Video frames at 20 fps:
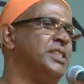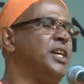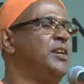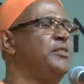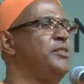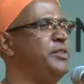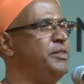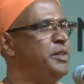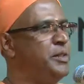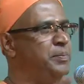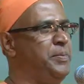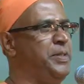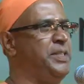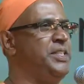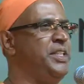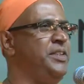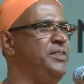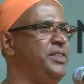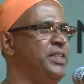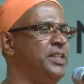However
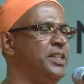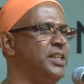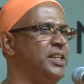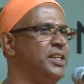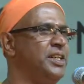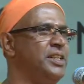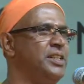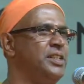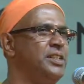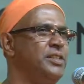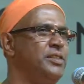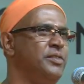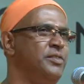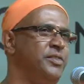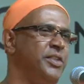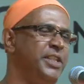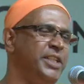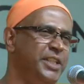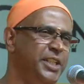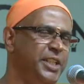busy we are,
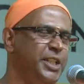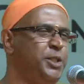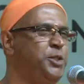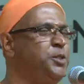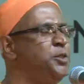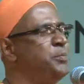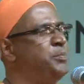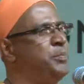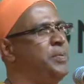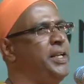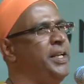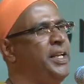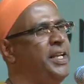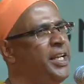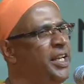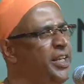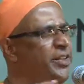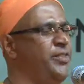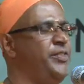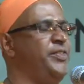we need to play
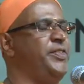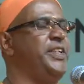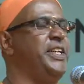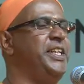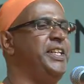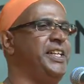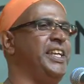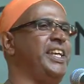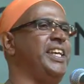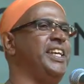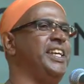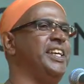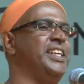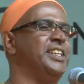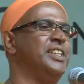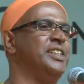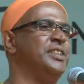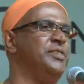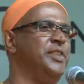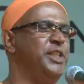every day.
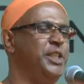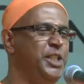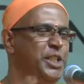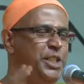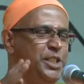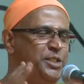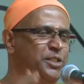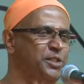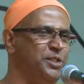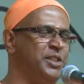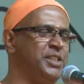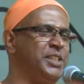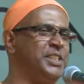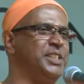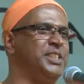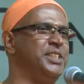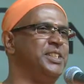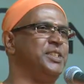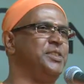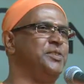We need to
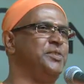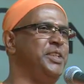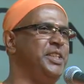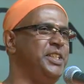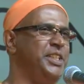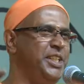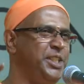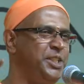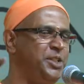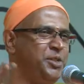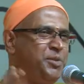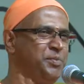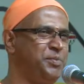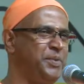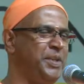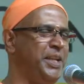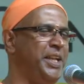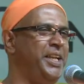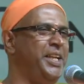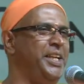run, we need to
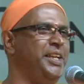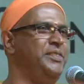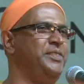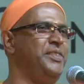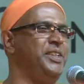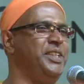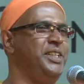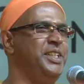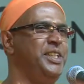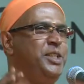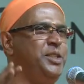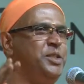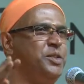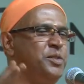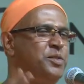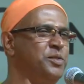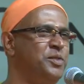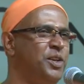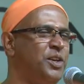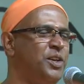play, we need to
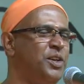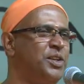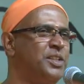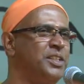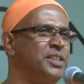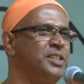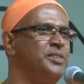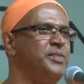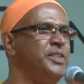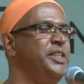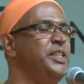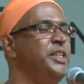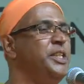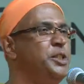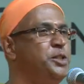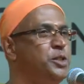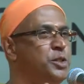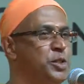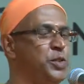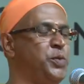walk, we
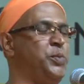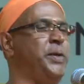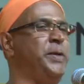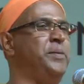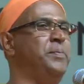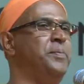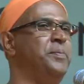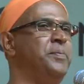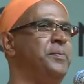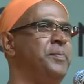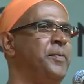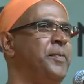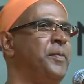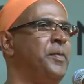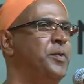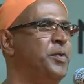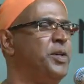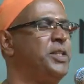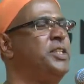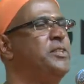need to swim,
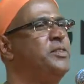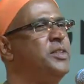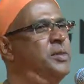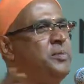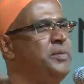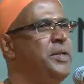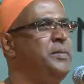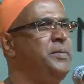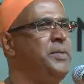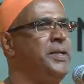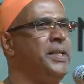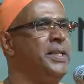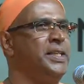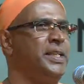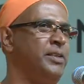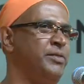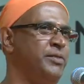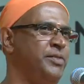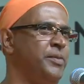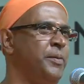whatever may be
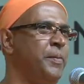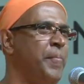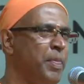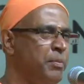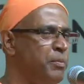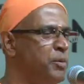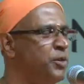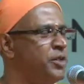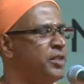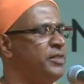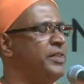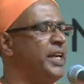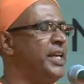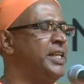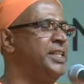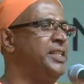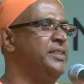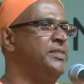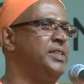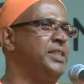the mode of
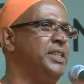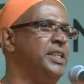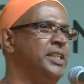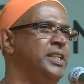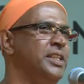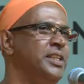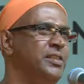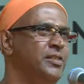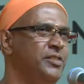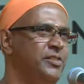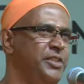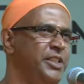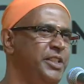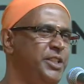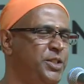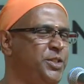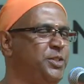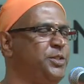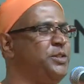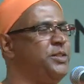activity. We
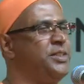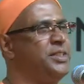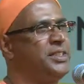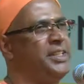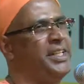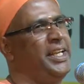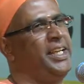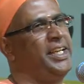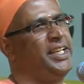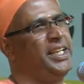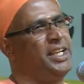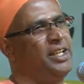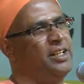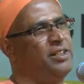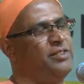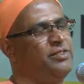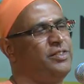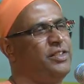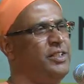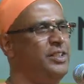should take care
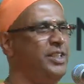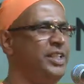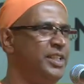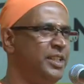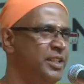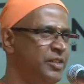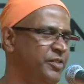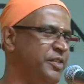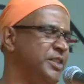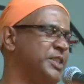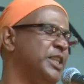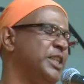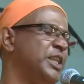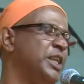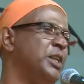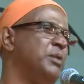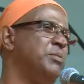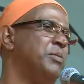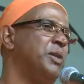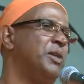of our
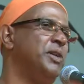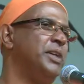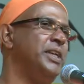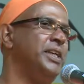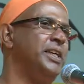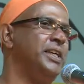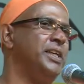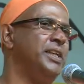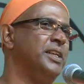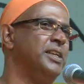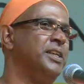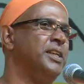physical body,